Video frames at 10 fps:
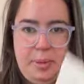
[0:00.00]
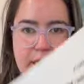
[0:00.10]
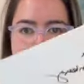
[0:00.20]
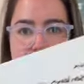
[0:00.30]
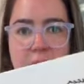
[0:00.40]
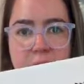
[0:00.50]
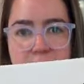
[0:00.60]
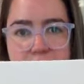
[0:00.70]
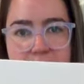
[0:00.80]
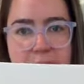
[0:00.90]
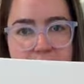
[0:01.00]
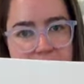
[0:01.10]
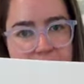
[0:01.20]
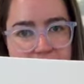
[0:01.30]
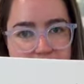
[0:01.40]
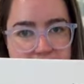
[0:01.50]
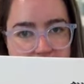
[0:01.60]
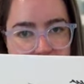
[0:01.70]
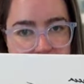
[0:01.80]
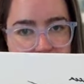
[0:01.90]
big R, big E.
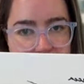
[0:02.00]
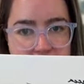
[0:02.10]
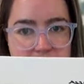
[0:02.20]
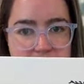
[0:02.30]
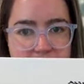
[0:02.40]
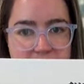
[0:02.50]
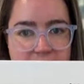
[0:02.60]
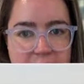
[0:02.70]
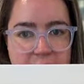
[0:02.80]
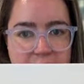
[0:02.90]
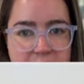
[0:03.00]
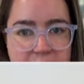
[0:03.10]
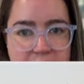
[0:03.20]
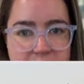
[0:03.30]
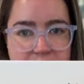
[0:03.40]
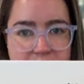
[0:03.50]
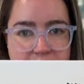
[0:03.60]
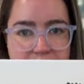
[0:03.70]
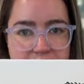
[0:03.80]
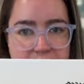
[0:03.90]
Do we like that?
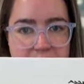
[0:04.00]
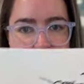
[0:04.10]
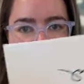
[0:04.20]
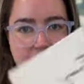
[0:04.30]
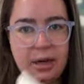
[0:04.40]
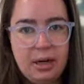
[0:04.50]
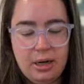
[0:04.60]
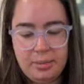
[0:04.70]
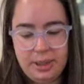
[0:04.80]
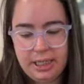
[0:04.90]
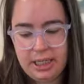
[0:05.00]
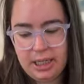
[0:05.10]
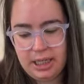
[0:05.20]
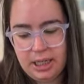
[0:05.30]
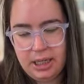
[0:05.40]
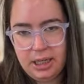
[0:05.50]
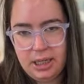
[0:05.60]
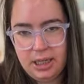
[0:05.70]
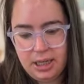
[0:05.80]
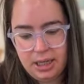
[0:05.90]
Big R, big E.
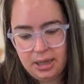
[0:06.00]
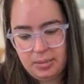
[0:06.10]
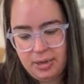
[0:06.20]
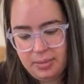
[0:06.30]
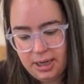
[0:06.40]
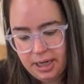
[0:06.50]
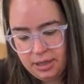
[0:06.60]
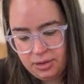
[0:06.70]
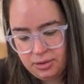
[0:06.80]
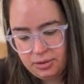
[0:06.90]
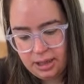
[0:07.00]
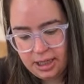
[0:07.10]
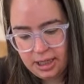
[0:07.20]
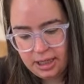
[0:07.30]
Maybe I do do